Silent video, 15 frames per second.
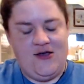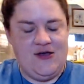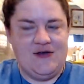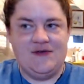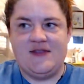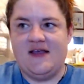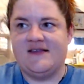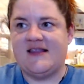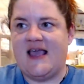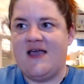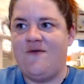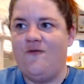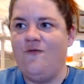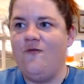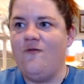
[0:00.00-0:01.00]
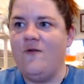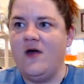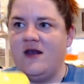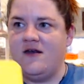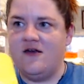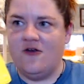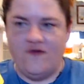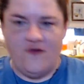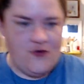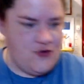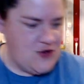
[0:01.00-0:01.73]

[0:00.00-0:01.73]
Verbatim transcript: who does a wonderful